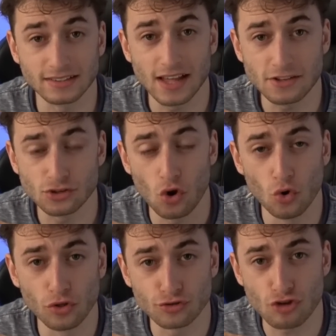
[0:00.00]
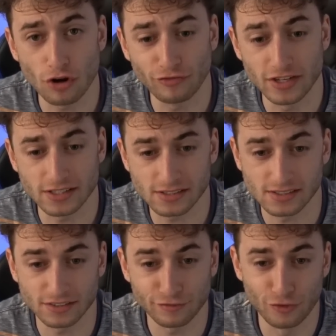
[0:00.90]
That's all the
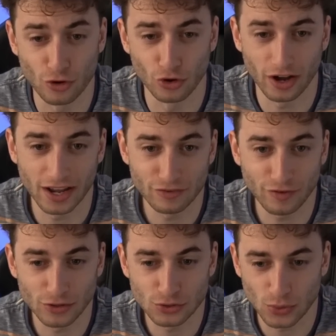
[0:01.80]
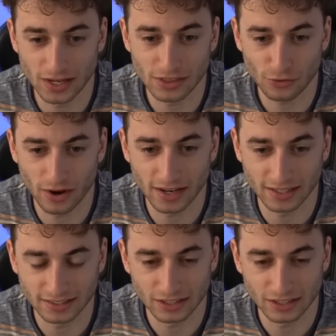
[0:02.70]
trophies for AFL23.